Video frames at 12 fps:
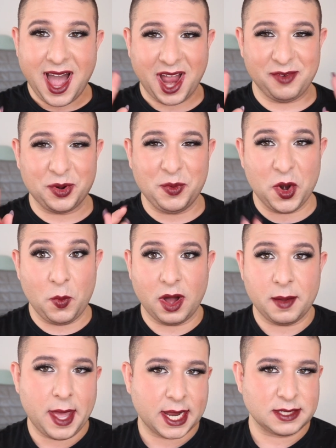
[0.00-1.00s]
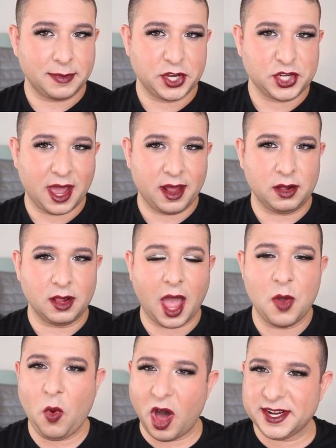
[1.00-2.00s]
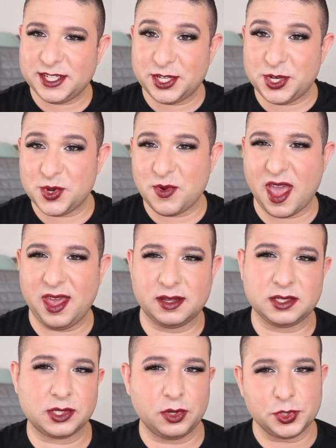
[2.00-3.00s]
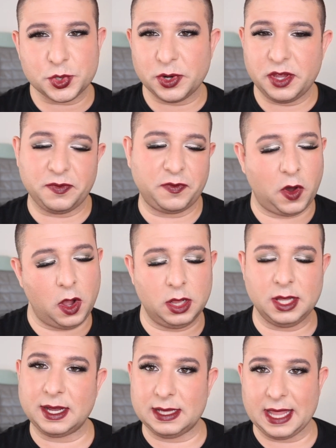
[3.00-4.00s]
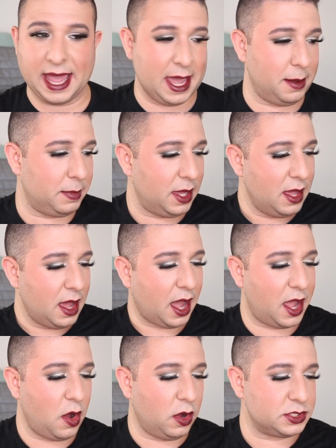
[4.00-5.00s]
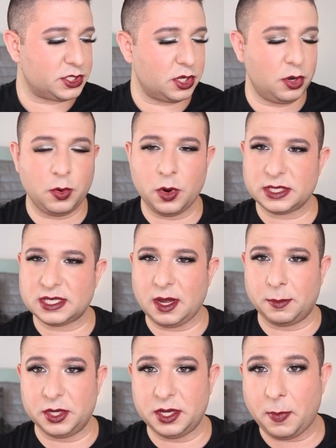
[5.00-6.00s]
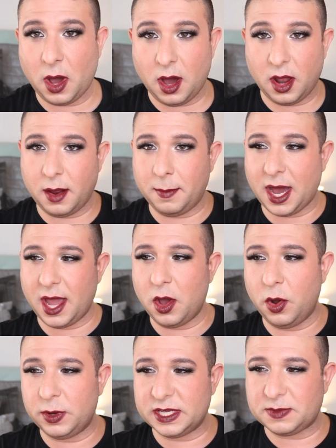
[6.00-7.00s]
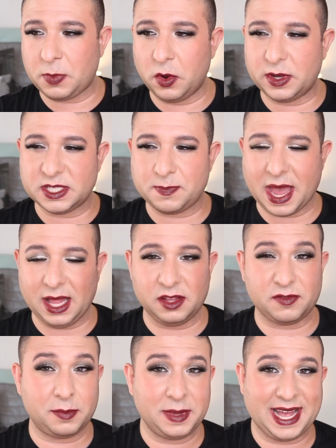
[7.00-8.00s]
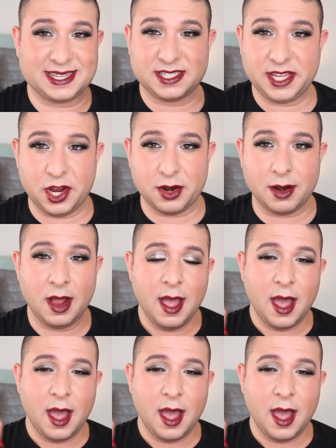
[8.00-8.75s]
Hi everyone and welcome back to my channel. I wanted to do a sultry fall glam. I also stumbled upon my Hocus Pocus palette from last year.